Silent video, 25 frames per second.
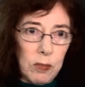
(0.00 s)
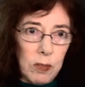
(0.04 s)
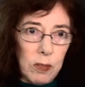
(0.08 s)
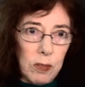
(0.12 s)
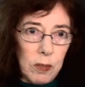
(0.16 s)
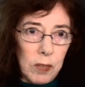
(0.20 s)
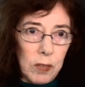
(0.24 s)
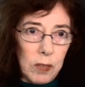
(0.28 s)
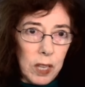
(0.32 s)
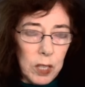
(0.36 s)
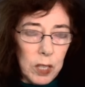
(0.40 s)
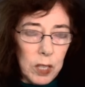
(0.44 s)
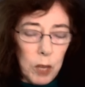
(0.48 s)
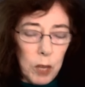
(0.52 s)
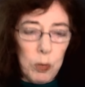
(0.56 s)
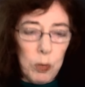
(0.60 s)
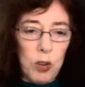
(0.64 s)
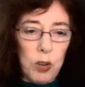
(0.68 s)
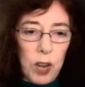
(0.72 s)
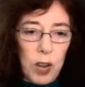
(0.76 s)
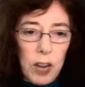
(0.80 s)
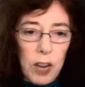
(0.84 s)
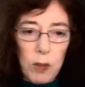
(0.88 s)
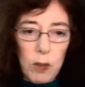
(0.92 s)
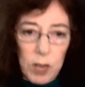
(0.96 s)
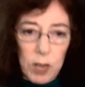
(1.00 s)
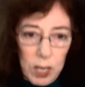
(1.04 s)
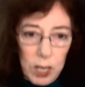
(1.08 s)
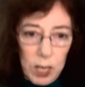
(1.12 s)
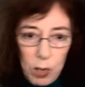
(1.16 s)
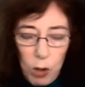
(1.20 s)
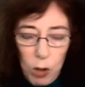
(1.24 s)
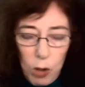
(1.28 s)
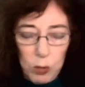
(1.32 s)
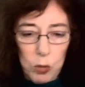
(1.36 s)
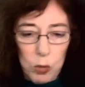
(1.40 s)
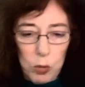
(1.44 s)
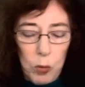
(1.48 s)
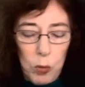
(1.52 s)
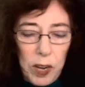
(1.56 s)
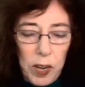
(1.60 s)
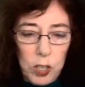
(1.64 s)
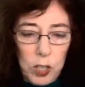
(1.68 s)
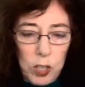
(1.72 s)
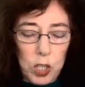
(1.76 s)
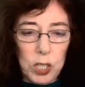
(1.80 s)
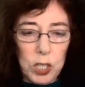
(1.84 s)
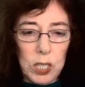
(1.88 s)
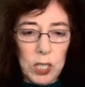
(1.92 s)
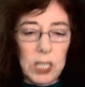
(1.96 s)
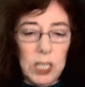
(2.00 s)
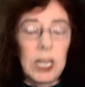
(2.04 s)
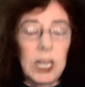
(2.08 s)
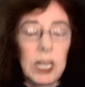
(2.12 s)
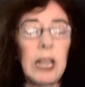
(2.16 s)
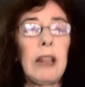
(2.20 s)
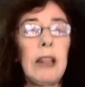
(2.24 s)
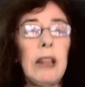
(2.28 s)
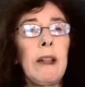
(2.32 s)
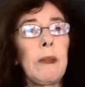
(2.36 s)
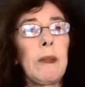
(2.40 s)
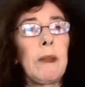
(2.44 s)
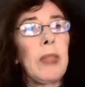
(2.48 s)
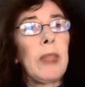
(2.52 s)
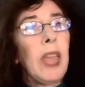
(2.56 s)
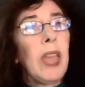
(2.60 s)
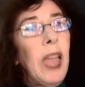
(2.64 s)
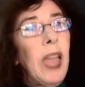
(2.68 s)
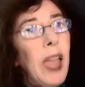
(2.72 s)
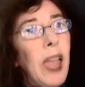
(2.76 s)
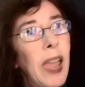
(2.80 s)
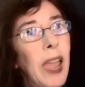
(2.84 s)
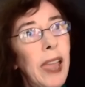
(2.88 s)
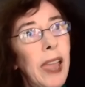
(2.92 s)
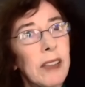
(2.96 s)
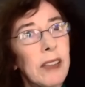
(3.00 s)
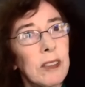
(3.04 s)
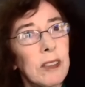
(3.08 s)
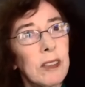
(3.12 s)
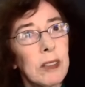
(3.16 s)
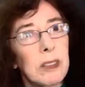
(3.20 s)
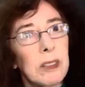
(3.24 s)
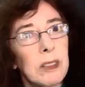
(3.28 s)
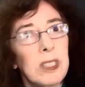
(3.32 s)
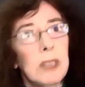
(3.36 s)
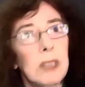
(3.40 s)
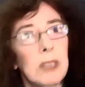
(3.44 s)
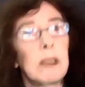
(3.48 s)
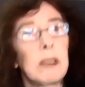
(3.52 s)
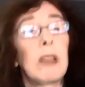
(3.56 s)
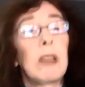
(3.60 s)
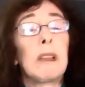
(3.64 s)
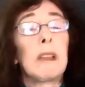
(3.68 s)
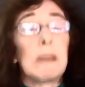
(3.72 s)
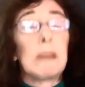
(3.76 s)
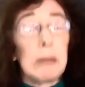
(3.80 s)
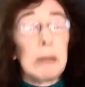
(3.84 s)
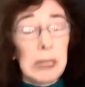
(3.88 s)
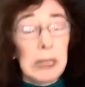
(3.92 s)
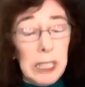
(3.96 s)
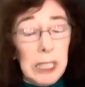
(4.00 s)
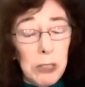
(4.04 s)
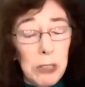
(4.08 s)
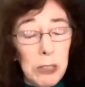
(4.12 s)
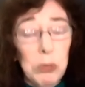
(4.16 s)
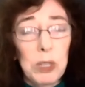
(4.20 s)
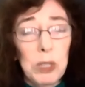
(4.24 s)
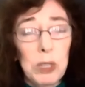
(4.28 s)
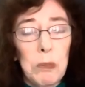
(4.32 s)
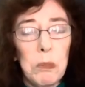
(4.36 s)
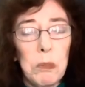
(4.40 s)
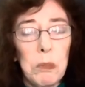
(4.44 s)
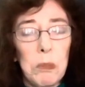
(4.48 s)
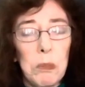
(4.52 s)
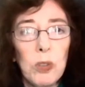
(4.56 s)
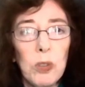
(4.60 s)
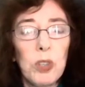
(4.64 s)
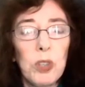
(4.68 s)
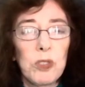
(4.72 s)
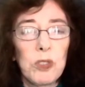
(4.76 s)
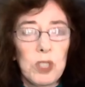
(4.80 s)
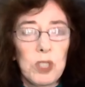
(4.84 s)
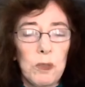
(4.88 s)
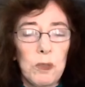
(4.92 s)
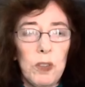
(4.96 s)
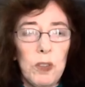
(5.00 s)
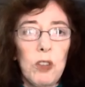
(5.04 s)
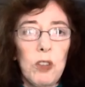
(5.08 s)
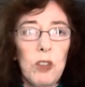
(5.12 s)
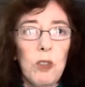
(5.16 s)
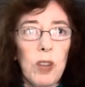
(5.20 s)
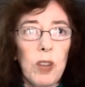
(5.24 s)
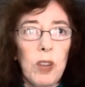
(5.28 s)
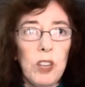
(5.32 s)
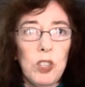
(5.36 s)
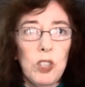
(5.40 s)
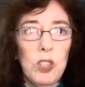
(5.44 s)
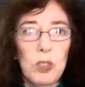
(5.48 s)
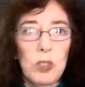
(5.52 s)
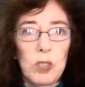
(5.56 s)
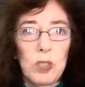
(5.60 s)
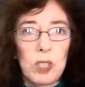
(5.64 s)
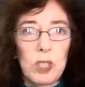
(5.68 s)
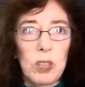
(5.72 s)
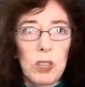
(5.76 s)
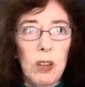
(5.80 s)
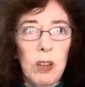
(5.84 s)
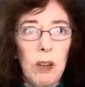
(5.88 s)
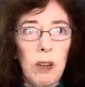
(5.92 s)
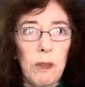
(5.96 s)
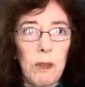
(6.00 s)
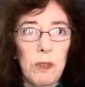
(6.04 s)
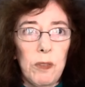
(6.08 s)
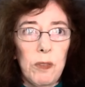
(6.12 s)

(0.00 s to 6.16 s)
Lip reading: kilometer area in all directions, and did literally millions of iterations of